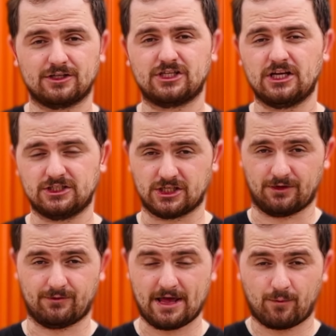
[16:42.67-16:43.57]
the season?
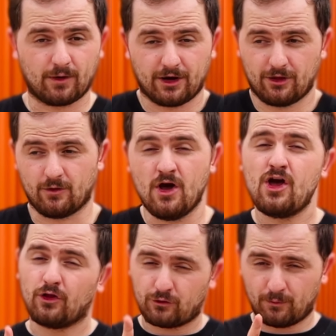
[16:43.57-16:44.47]
Like where do you
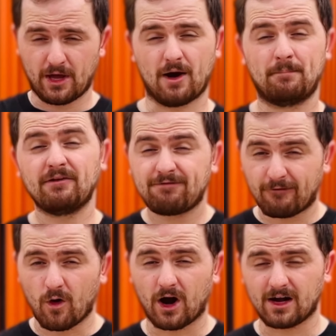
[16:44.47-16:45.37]
to be out
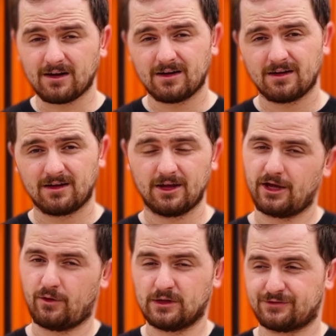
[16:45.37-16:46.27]
before?
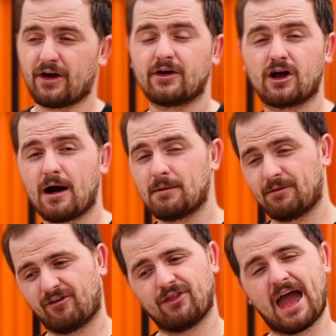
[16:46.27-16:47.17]
It was very common
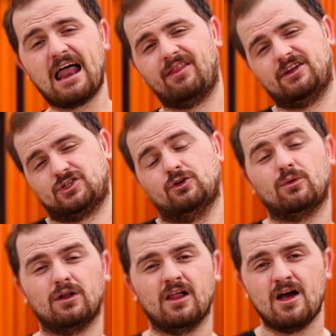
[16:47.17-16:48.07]
before they added this new
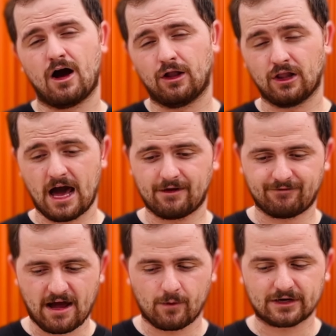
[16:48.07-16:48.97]
rule. A lot of
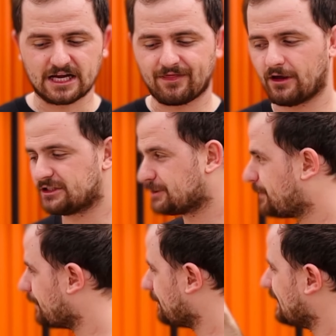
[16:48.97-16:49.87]
fireworks guys they'll just
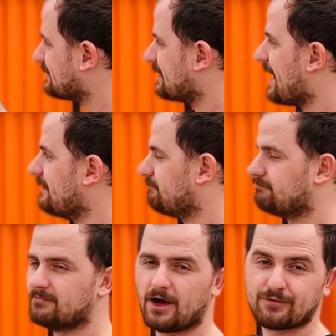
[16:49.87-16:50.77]
put them inside
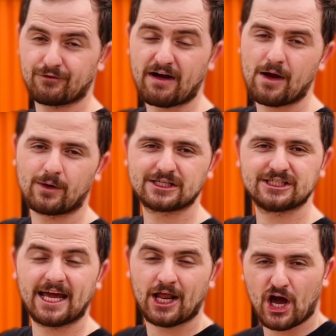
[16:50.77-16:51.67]
of the fireworks
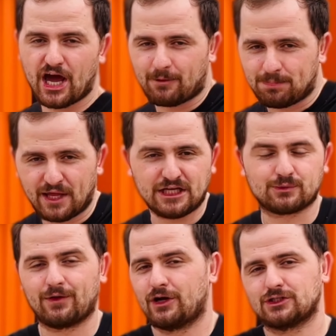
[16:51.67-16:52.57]
stand at a place
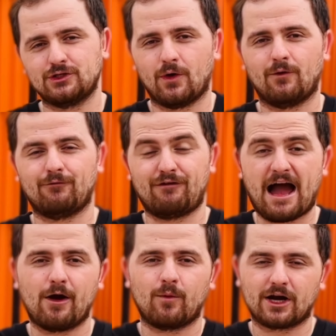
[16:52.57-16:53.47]
where there's no
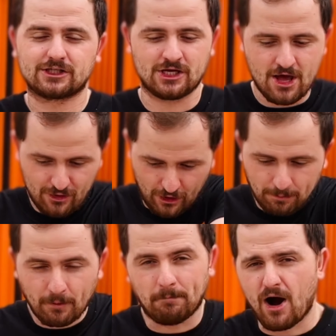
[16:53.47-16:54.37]
fireworks. They'll
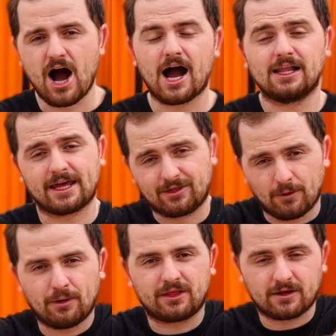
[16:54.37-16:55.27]
put ball like
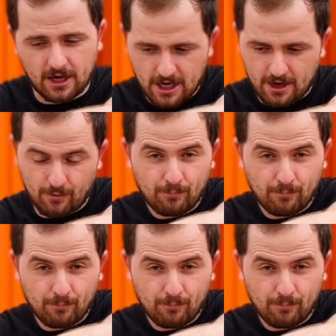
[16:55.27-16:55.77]
they'll put. Uh,